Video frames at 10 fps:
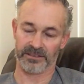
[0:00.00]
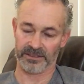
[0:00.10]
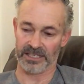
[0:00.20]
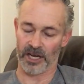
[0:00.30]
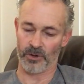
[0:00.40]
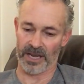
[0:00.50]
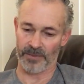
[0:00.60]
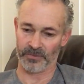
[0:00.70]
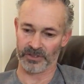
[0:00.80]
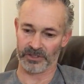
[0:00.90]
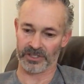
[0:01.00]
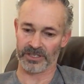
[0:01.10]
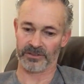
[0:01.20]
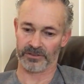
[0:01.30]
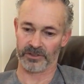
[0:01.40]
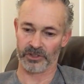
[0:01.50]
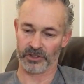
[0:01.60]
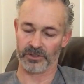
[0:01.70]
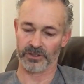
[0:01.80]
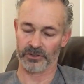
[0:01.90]
to
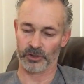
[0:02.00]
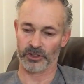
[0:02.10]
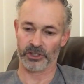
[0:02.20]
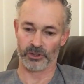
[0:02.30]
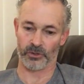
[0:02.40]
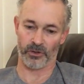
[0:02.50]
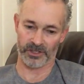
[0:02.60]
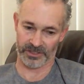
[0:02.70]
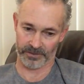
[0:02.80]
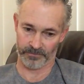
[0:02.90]
Jesus Christ,